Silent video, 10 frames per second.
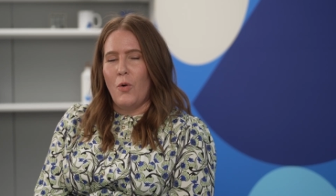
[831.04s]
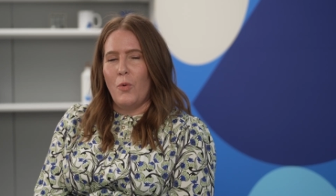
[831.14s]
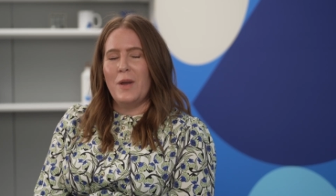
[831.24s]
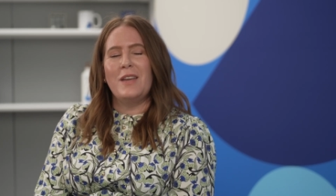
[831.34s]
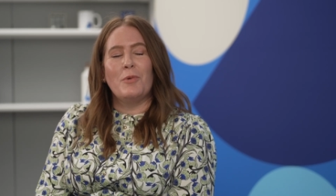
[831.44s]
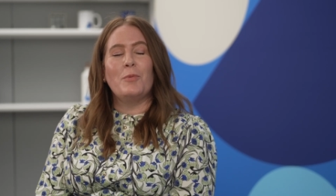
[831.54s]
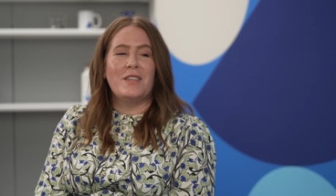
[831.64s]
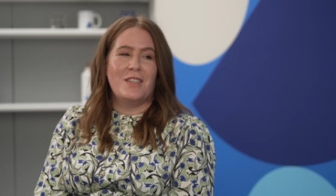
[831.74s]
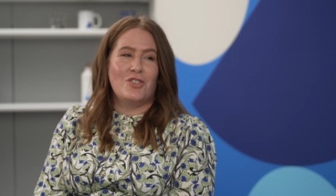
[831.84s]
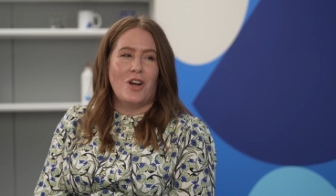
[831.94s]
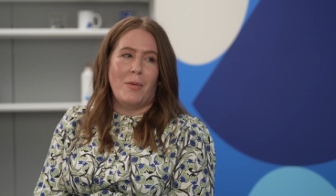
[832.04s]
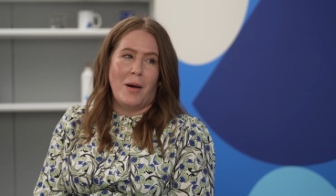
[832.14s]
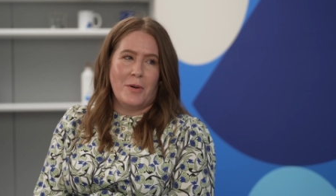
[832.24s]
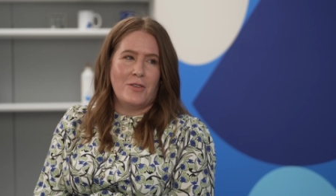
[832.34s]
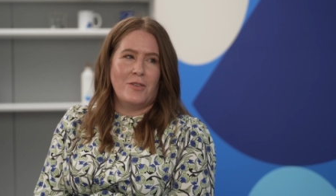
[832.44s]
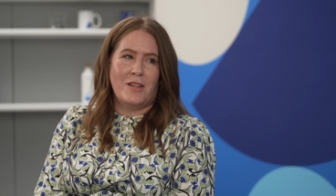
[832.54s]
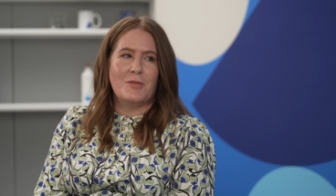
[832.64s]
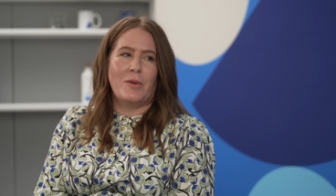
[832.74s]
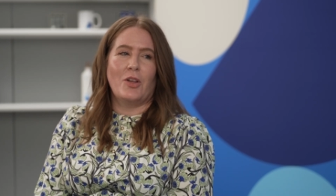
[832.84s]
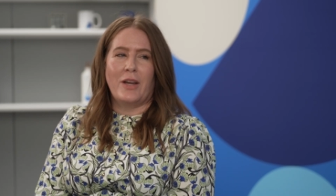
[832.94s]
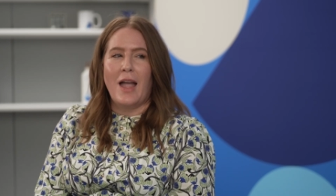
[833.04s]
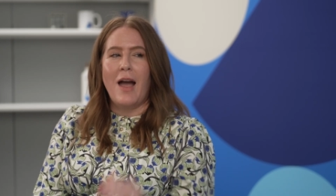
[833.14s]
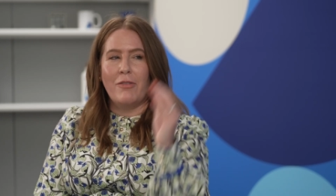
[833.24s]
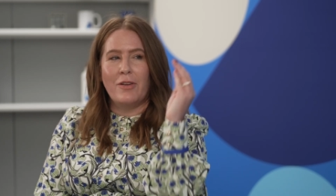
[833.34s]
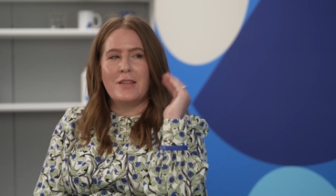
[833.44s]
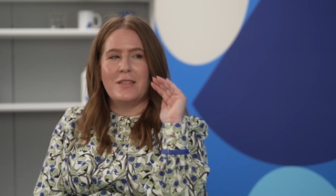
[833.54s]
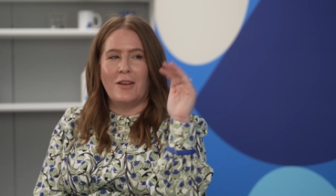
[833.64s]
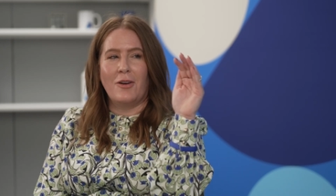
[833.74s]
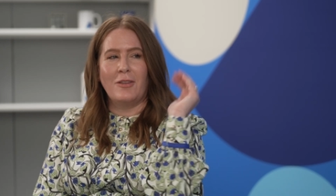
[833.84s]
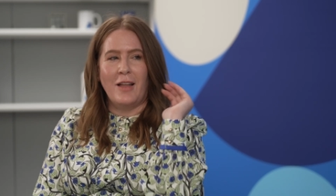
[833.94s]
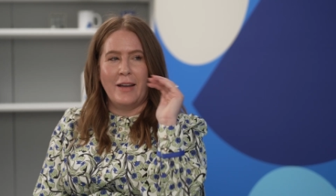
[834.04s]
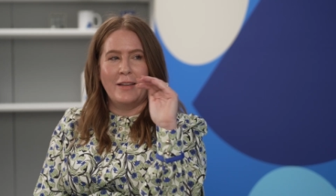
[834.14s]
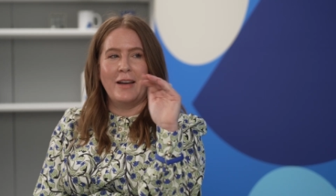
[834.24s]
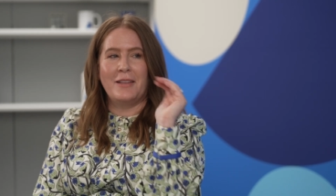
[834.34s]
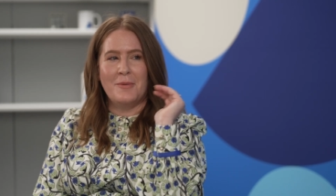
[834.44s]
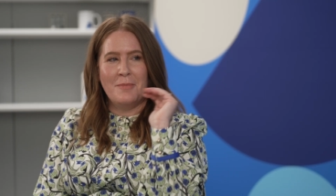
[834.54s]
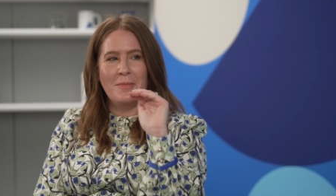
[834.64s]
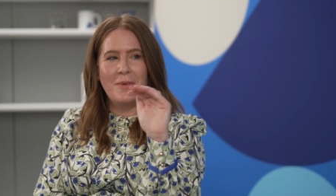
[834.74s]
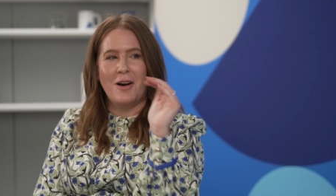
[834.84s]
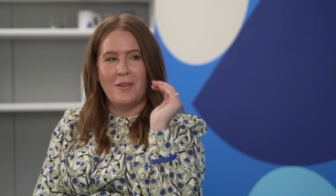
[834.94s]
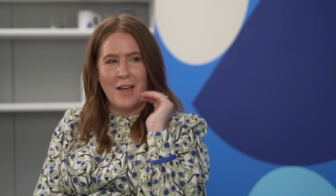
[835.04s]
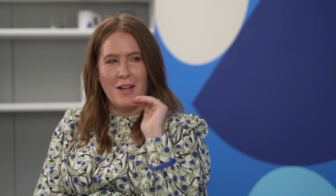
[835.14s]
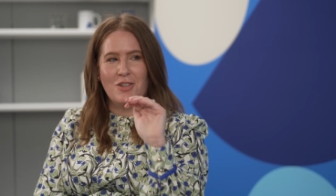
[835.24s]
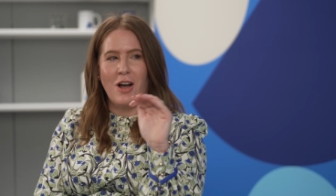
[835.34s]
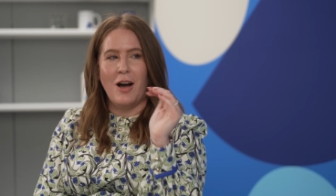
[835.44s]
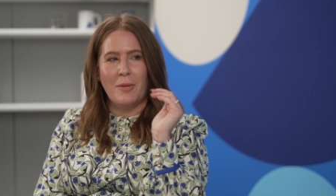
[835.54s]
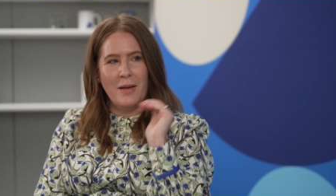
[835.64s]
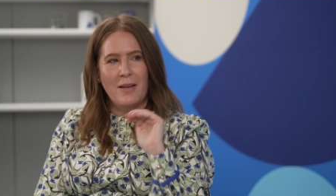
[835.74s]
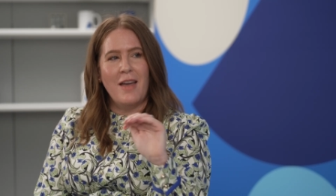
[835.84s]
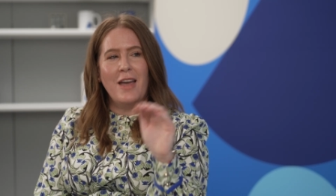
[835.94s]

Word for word: we when we see job opportunities, we look at every single line item on that job